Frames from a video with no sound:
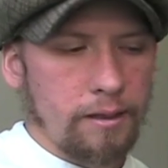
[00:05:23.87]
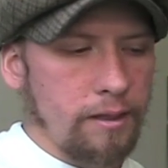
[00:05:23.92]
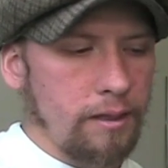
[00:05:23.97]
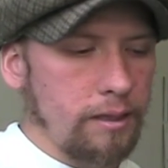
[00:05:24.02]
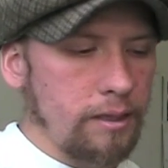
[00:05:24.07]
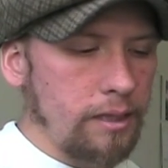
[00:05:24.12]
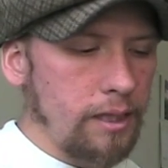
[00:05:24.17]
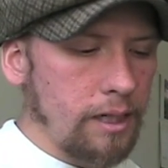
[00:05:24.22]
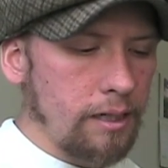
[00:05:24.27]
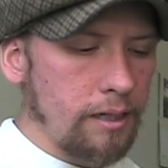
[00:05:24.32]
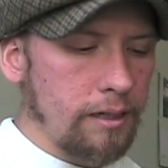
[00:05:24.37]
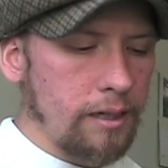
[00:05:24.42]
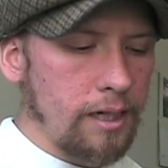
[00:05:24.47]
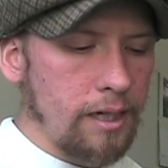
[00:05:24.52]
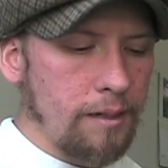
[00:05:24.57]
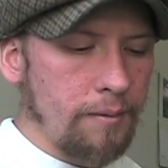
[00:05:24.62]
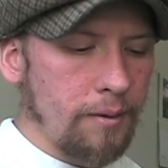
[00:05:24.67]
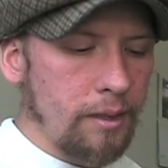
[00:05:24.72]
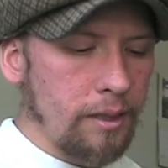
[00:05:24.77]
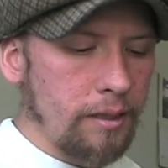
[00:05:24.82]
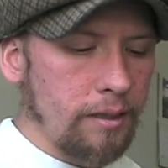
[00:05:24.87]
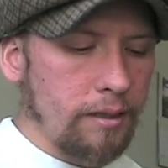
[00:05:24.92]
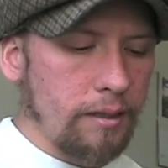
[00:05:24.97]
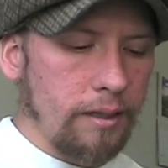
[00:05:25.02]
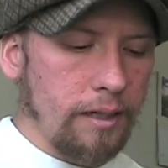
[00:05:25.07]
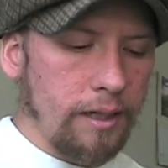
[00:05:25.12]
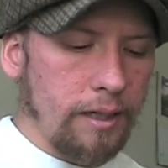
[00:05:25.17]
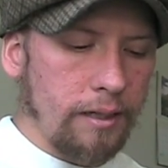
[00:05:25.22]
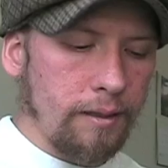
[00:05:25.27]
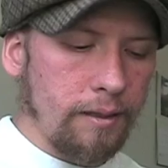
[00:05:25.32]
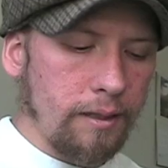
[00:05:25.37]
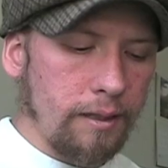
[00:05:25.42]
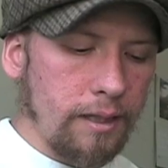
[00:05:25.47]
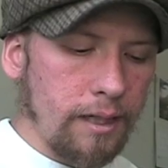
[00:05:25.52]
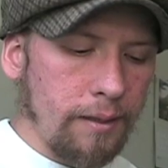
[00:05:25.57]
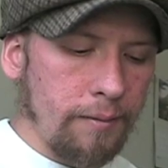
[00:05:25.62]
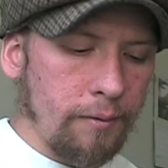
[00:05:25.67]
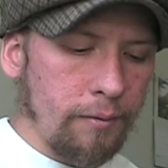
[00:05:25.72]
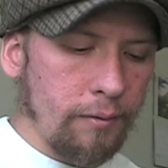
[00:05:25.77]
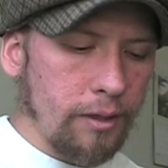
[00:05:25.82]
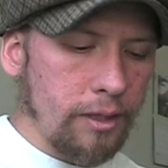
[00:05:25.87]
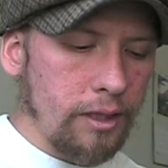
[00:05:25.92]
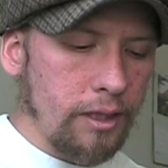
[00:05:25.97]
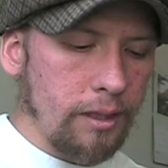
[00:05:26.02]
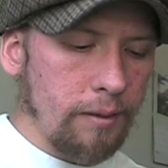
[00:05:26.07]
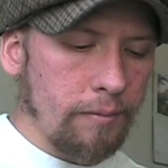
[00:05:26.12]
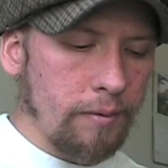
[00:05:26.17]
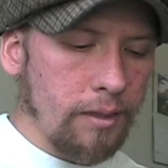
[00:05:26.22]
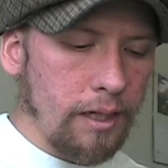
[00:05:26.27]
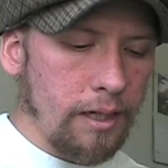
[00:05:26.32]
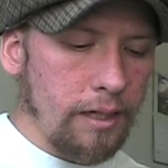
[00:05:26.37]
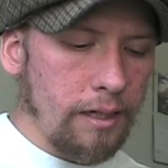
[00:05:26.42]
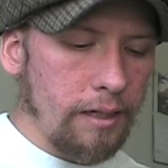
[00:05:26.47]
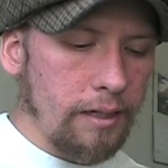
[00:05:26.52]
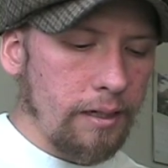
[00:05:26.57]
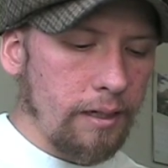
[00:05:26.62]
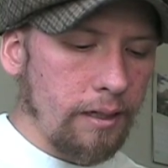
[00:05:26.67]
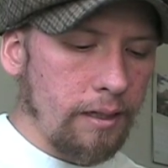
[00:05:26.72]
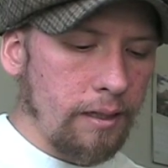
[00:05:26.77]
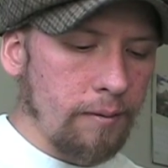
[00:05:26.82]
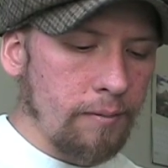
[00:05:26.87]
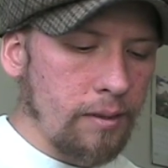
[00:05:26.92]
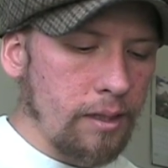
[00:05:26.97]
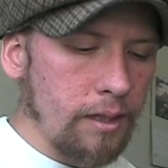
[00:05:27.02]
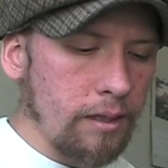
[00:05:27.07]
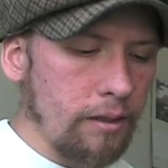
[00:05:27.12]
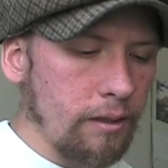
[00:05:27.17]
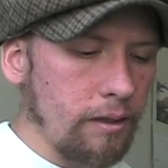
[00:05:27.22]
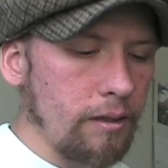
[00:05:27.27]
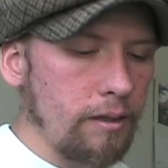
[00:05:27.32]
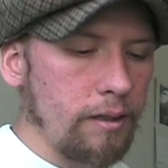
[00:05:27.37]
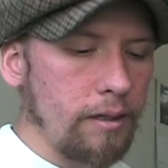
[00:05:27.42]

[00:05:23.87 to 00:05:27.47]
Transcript: the second camera and the time it was shipped, I ended up getting